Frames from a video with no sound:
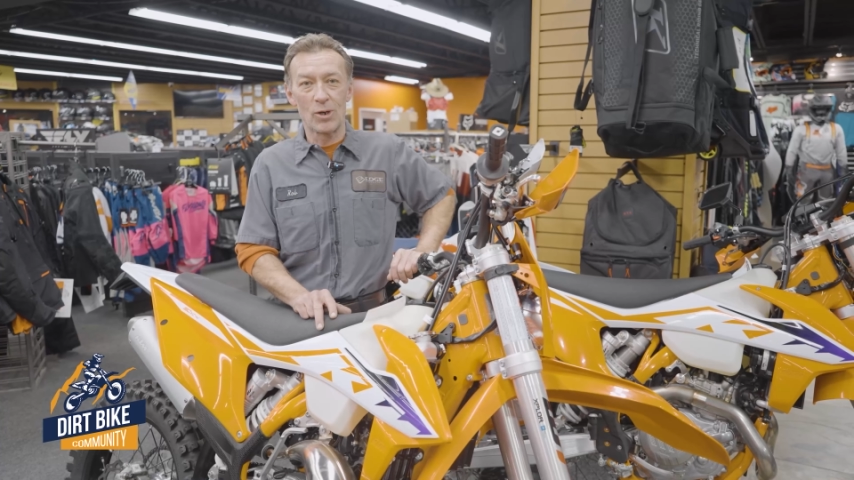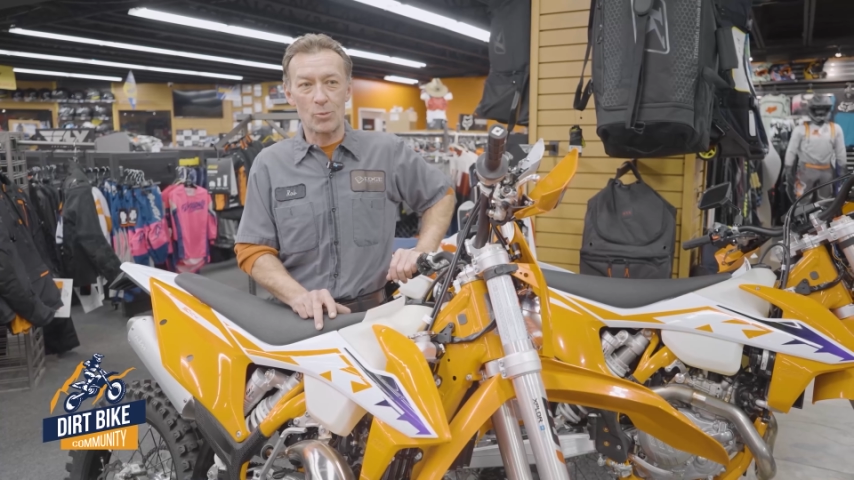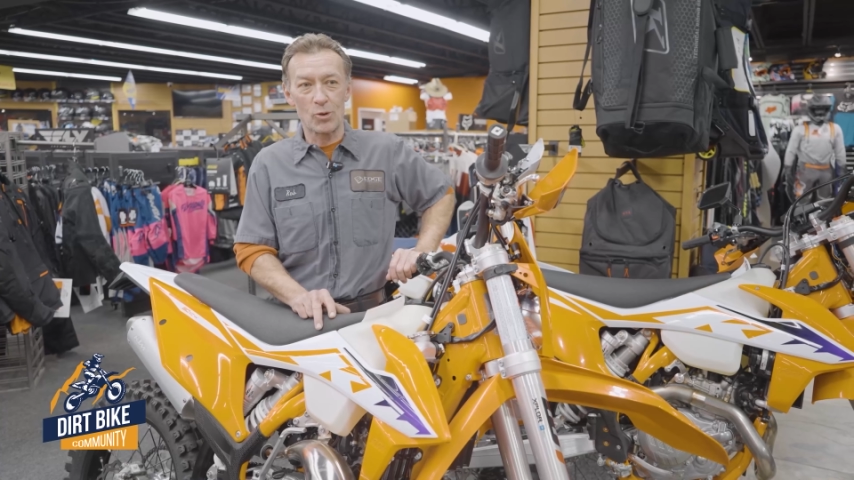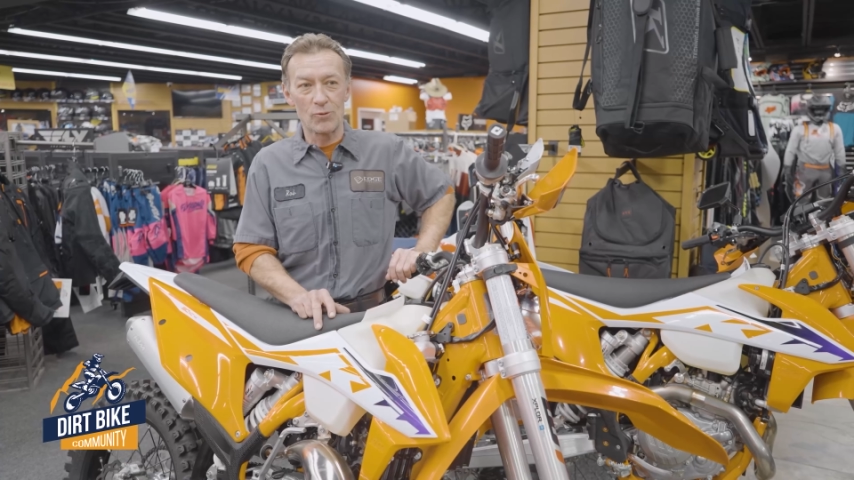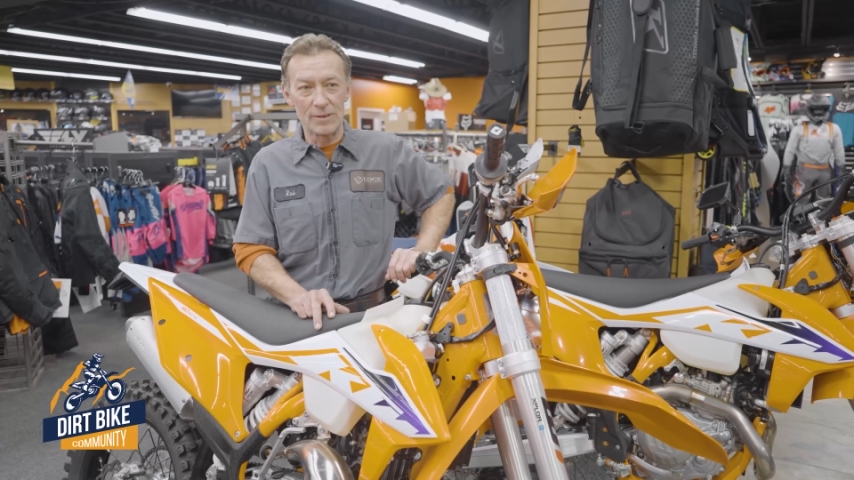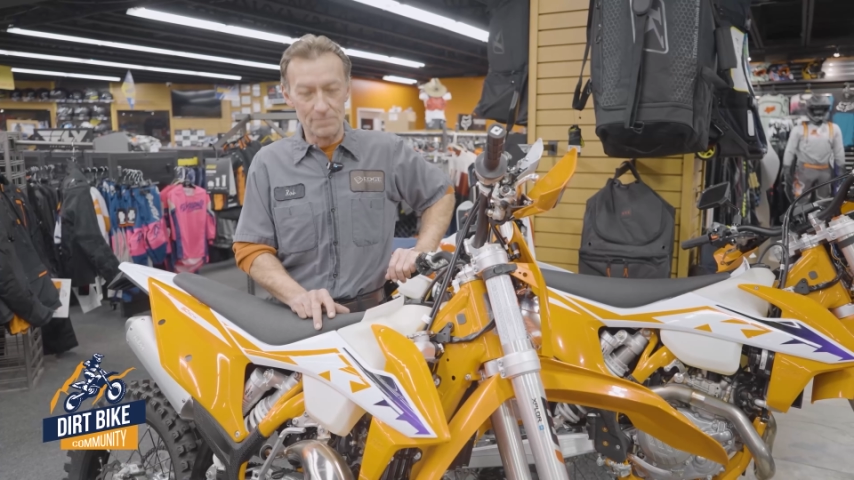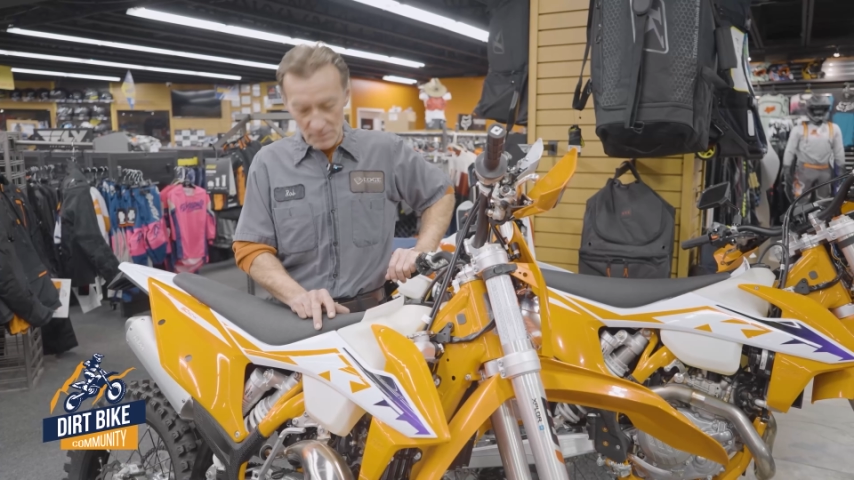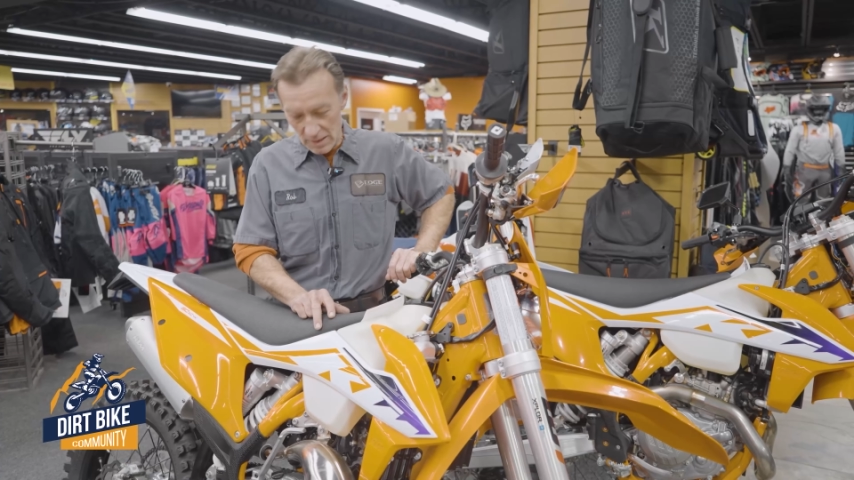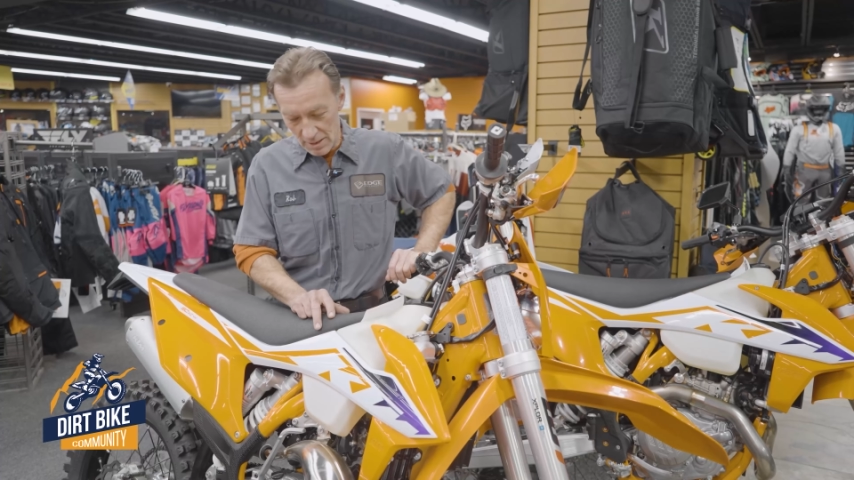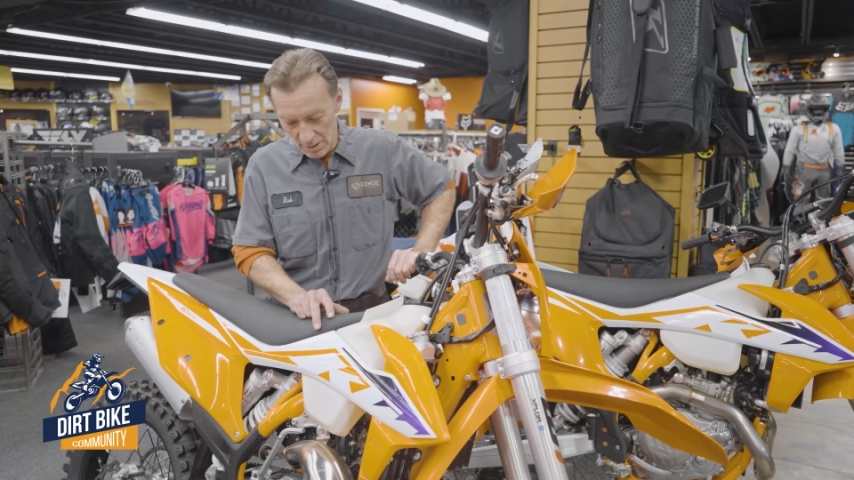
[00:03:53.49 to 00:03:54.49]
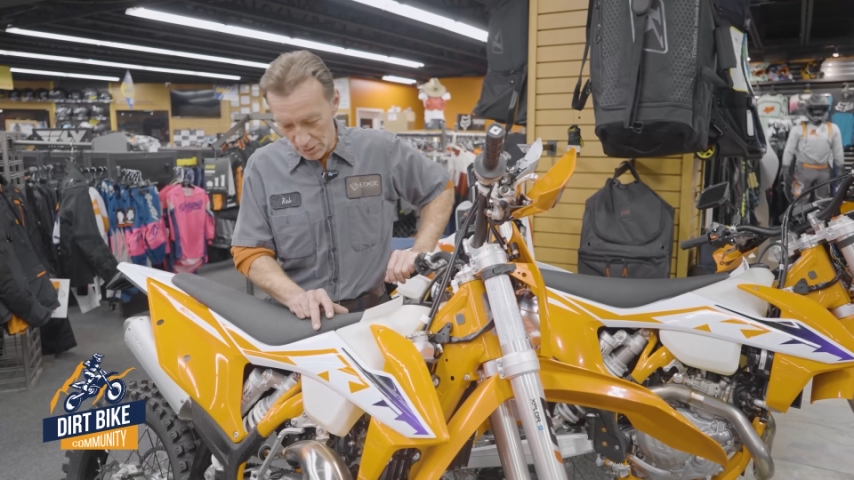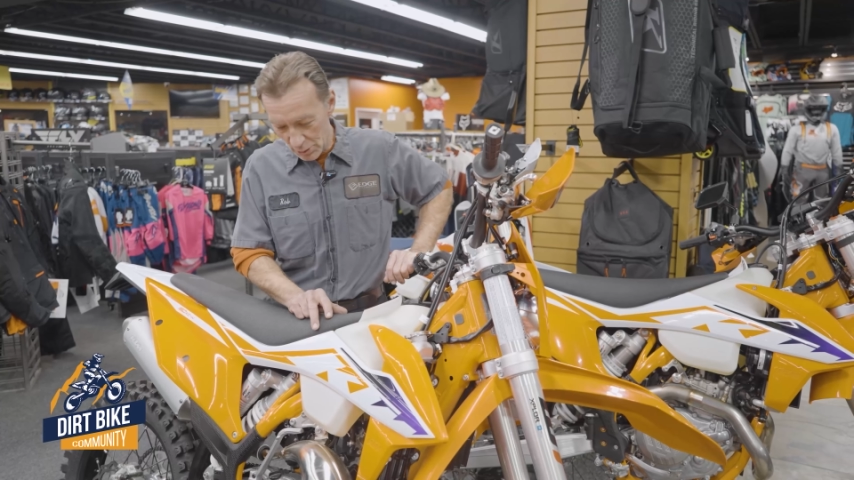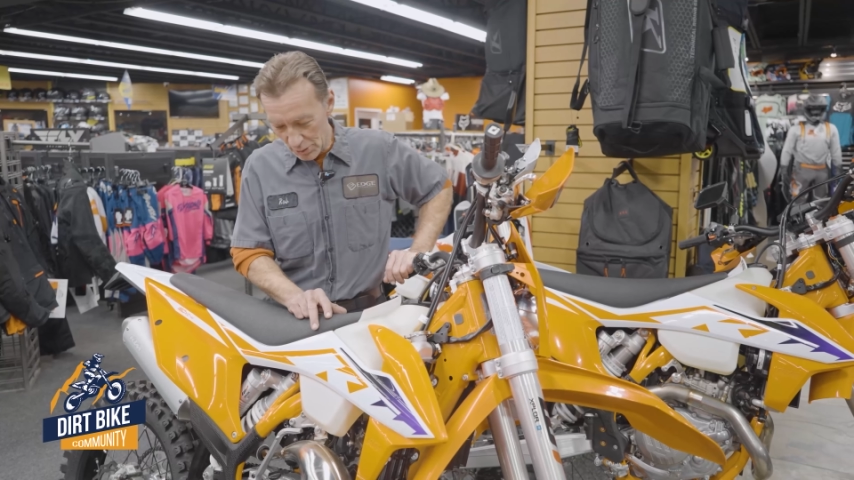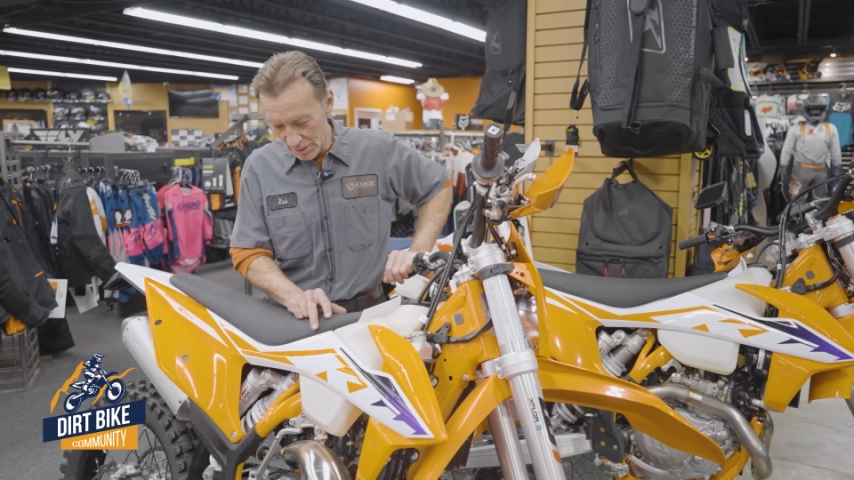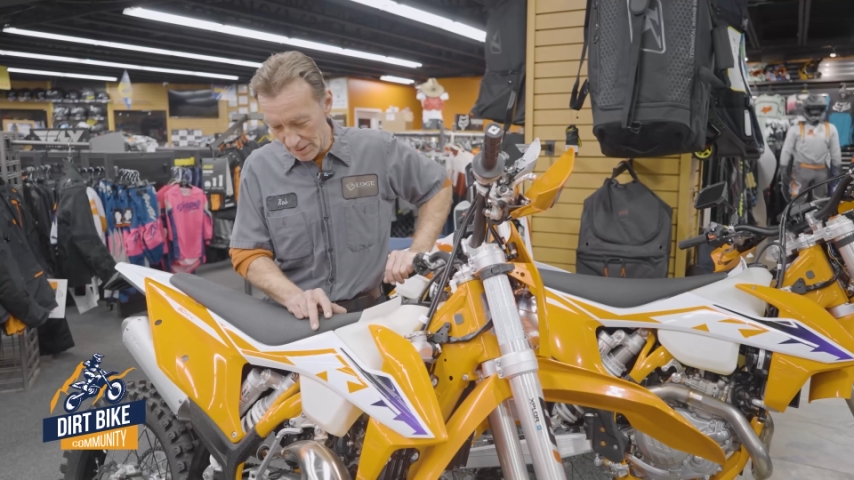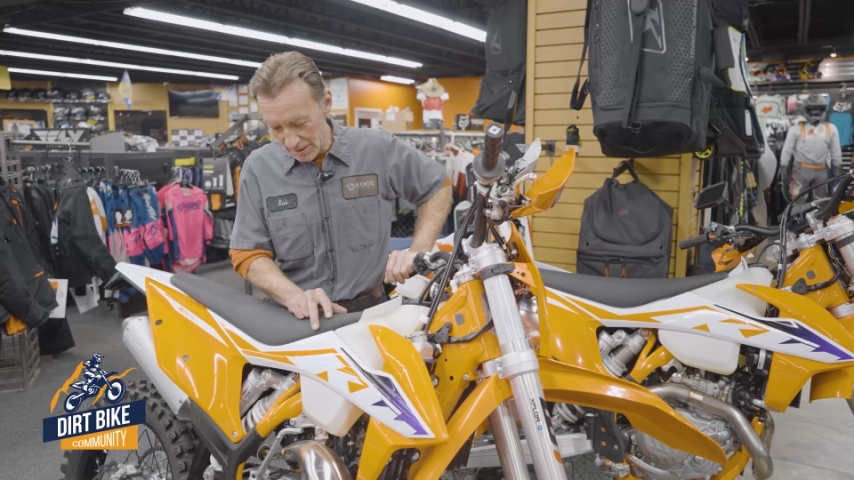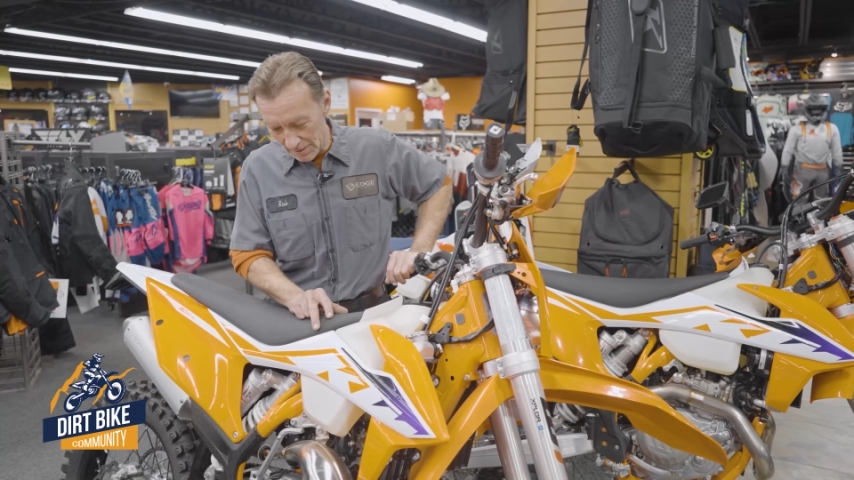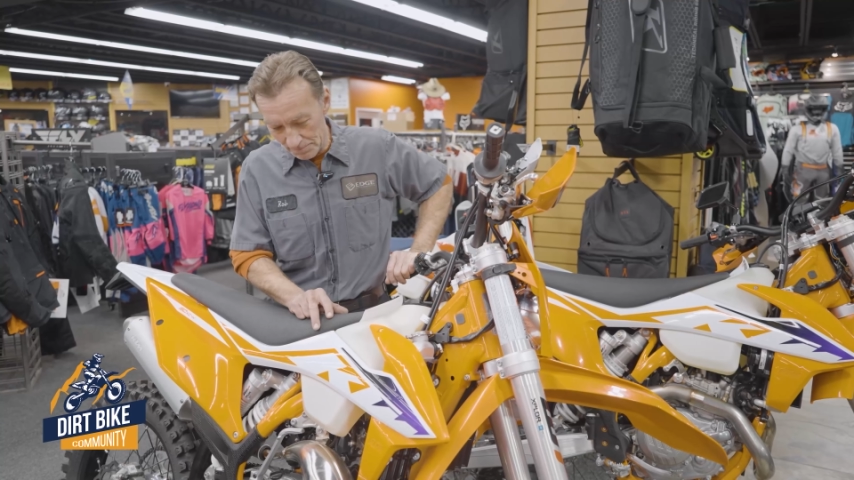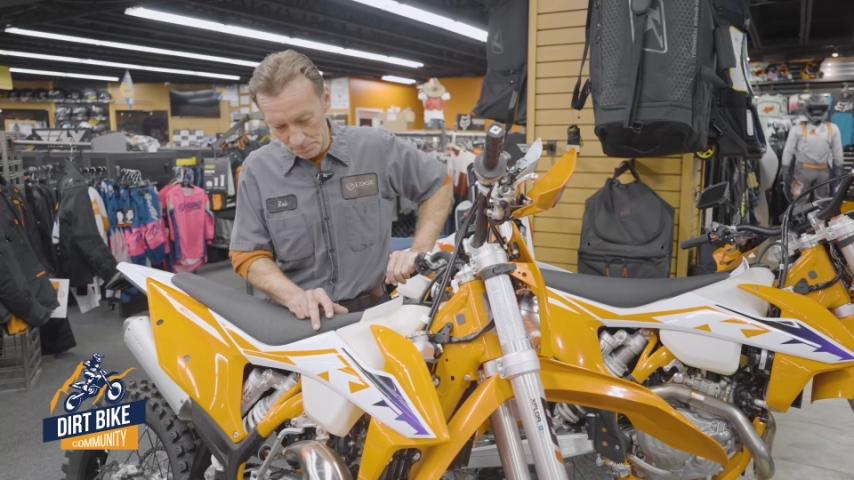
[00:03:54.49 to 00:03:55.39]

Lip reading: proven. Good deal.